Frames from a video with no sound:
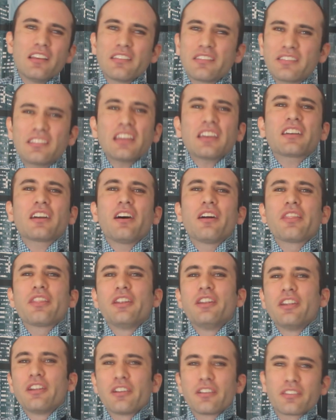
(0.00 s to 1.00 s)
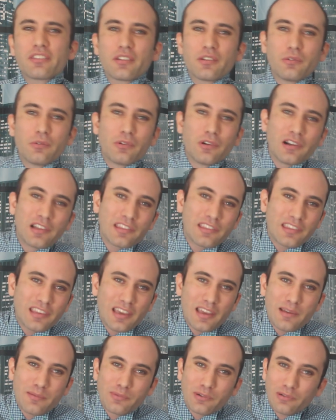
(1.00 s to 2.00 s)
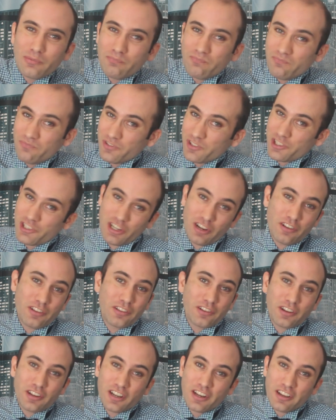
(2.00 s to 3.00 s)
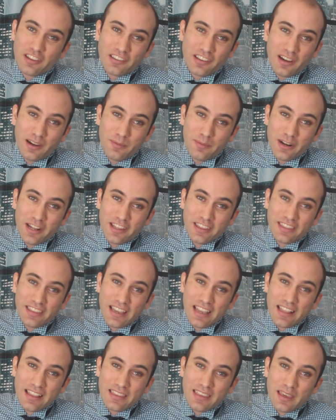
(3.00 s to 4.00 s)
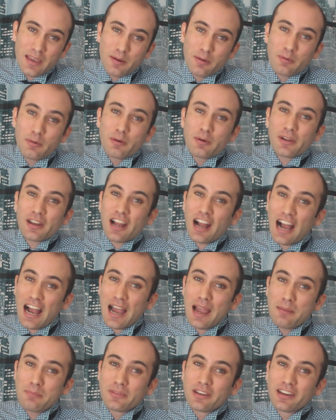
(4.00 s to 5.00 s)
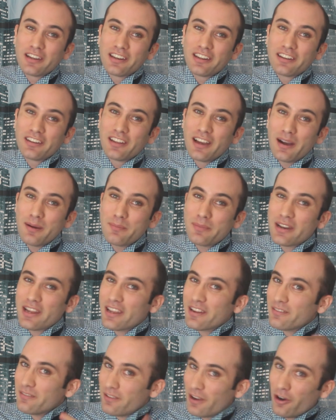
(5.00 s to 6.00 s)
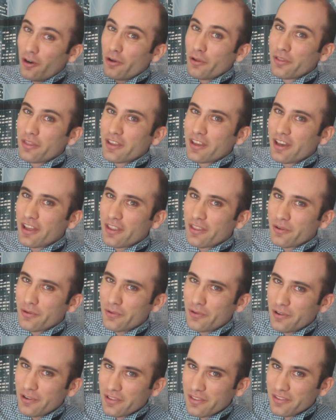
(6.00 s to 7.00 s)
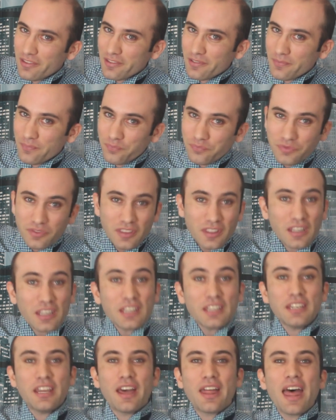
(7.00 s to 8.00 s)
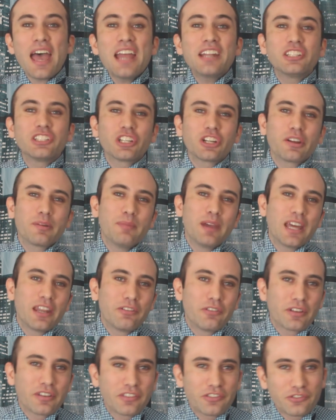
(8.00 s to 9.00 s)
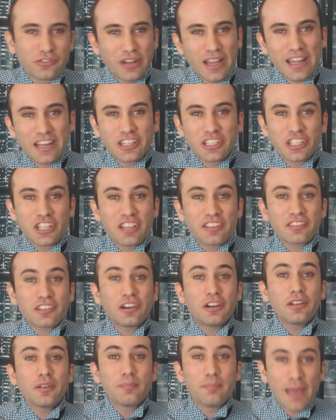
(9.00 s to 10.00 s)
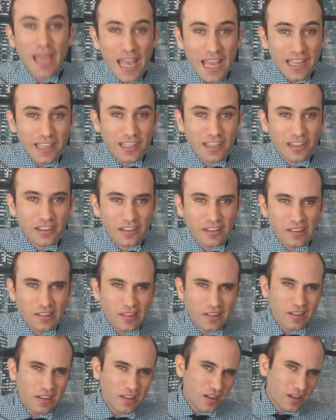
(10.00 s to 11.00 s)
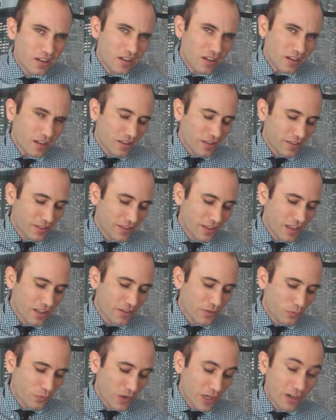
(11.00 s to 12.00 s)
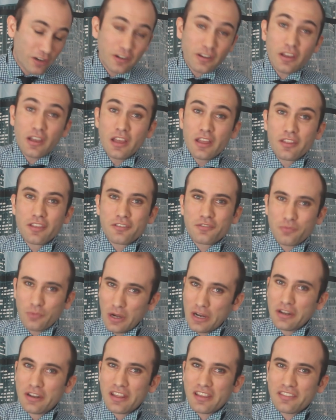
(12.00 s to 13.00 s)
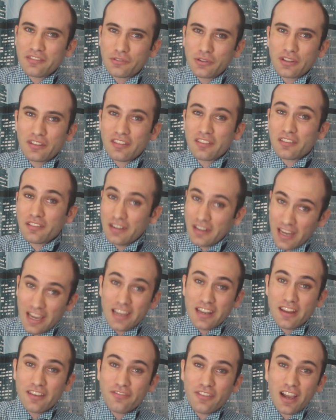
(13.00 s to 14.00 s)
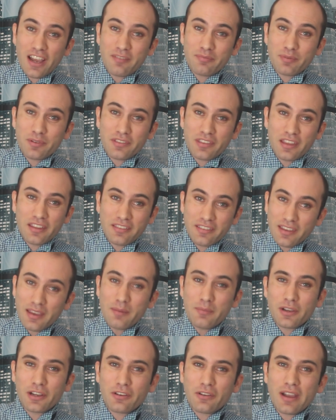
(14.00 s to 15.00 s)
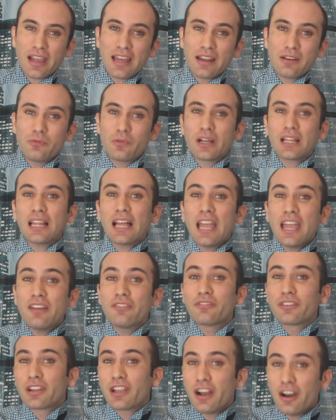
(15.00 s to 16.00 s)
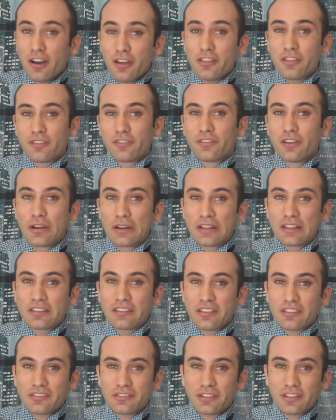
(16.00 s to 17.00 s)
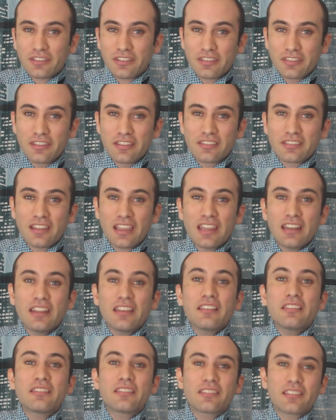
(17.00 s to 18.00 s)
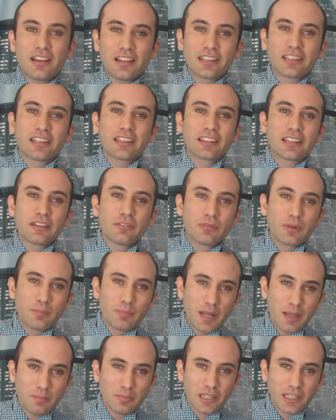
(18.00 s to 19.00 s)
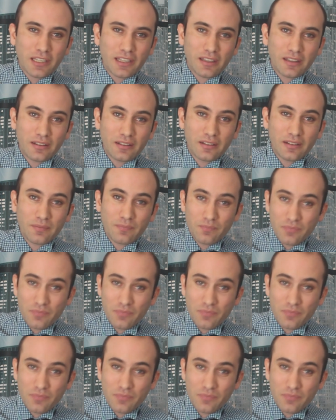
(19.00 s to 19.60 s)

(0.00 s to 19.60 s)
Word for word: Stick all the nerds in one table. Sure, they're gonna dominate that table, but I'm gonna dominate all the other ones. Now, that gerrymandering strategy is called packing. Huh, that's weird. This one district is 95% Democrat, while every other voting district in the state is solidly Republican.